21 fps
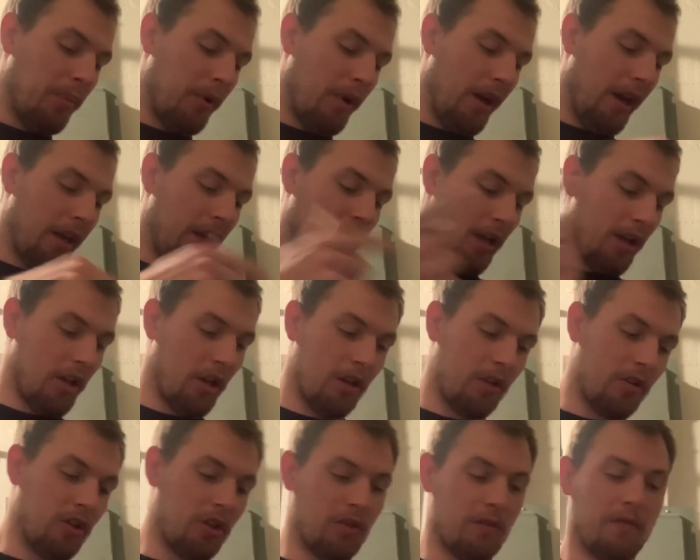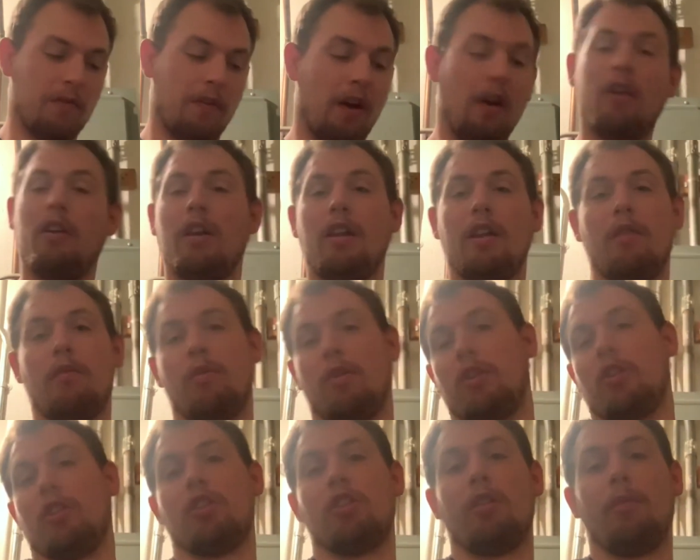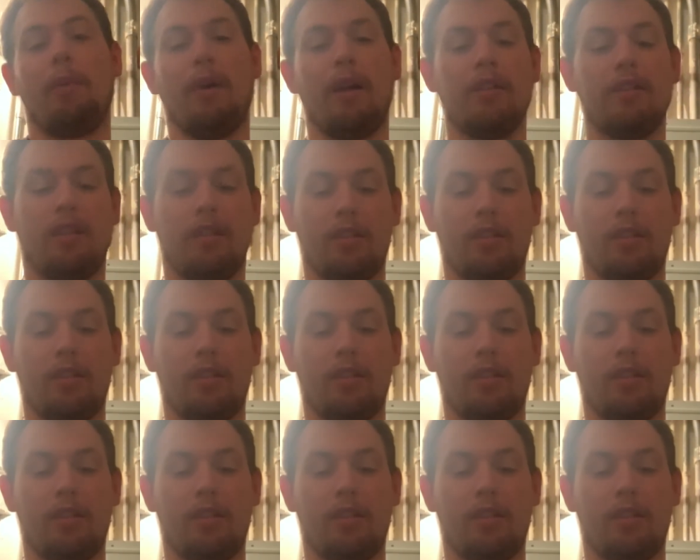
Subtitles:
It could just vary. It really just depends on the